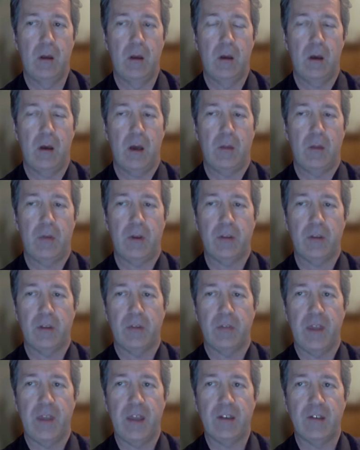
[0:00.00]
I think
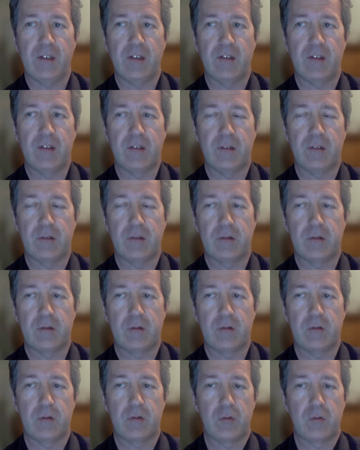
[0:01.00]
that's,
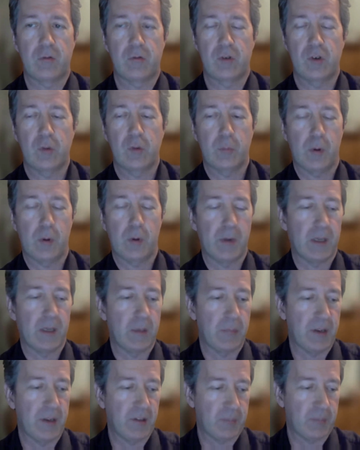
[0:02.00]
you're probably in the
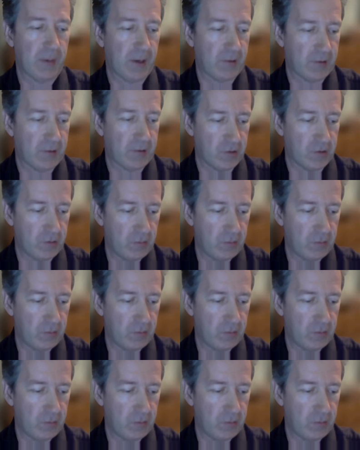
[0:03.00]
best place to